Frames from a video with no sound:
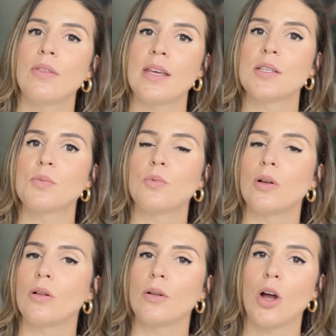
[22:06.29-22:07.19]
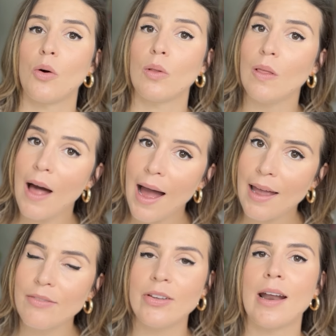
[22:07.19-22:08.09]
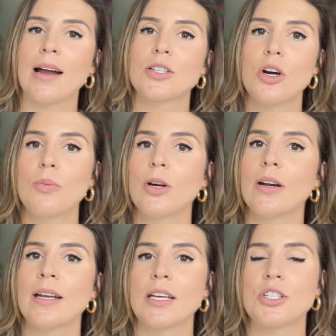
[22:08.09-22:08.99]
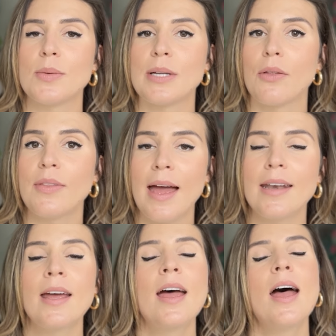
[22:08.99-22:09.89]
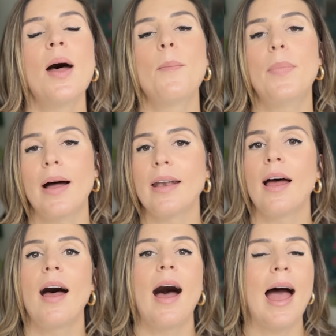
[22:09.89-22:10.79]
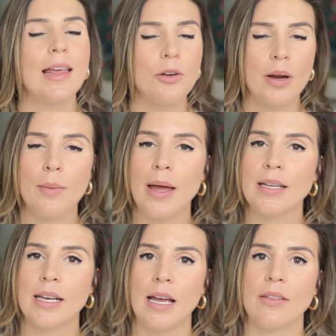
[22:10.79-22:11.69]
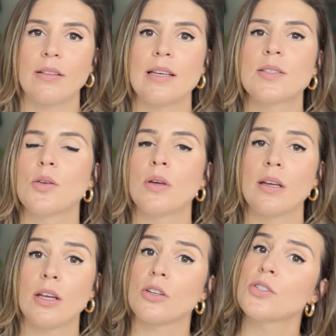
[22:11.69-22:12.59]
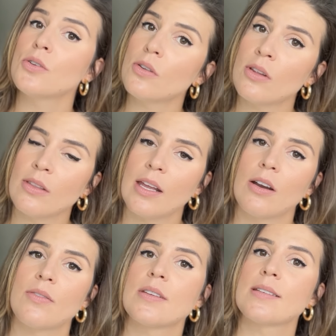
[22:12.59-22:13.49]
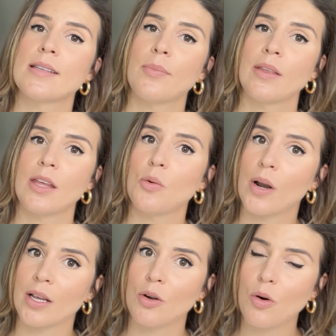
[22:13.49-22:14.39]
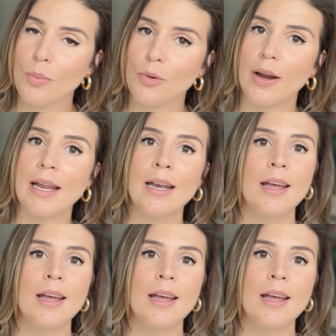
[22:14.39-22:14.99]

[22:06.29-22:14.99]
These will go live in October and get shipped out then, but highly recommend getting on the list so you can get yours sooner than later if this is something that you want to incorporate,